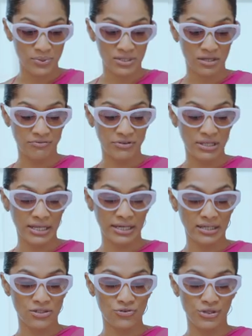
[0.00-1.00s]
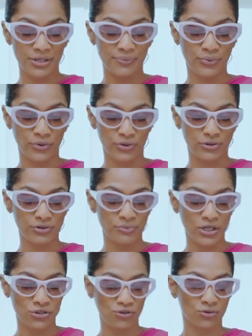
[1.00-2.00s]
because I feel like it's really important to
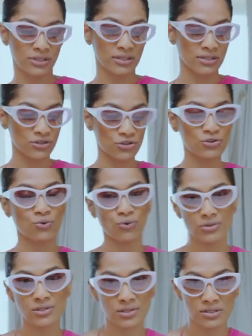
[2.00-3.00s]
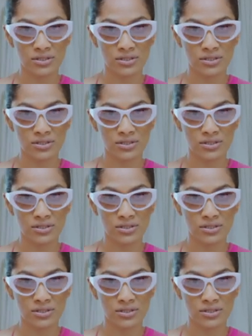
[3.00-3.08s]
make sure that they're sourced